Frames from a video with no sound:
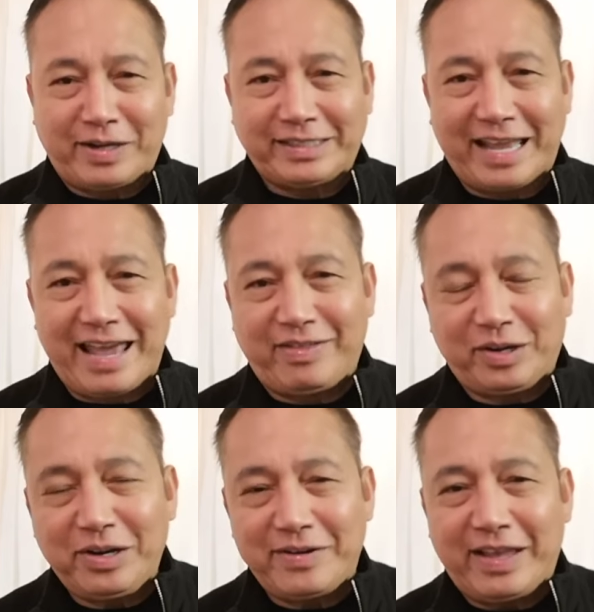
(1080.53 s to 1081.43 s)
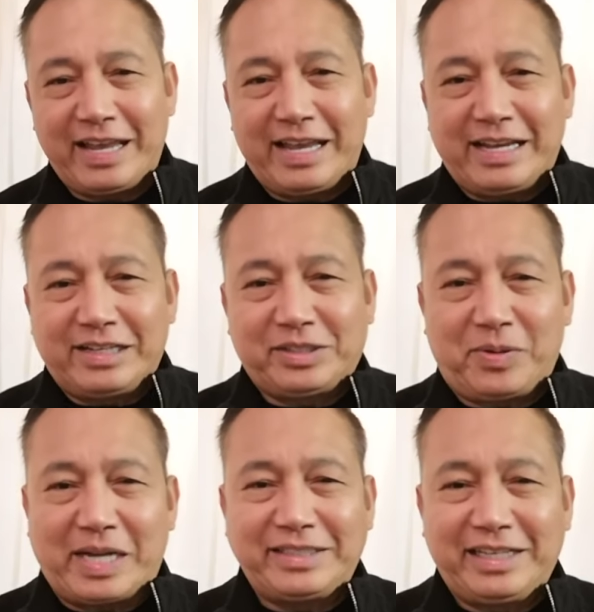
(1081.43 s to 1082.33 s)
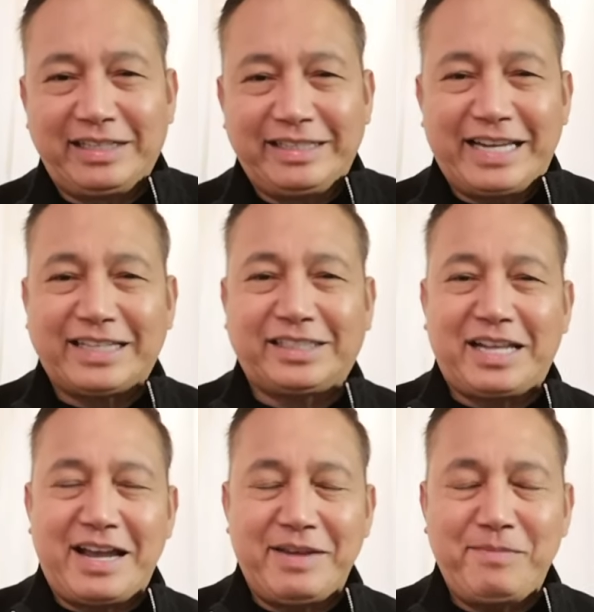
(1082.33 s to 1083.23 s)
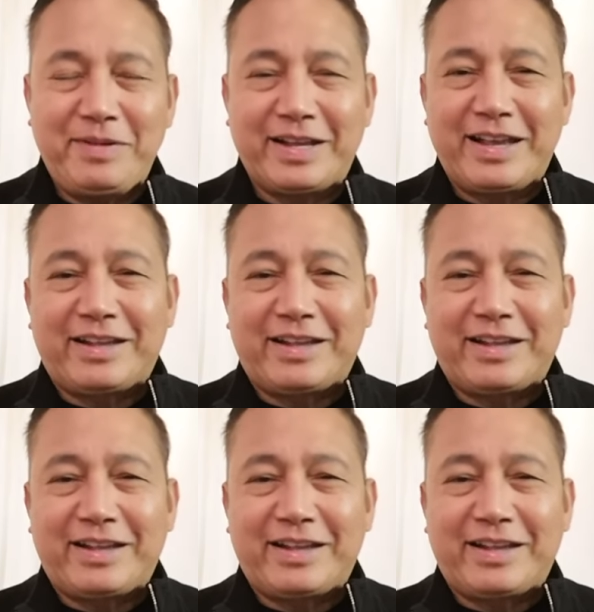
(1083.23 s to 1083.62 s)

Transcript: flowers together. So until next time,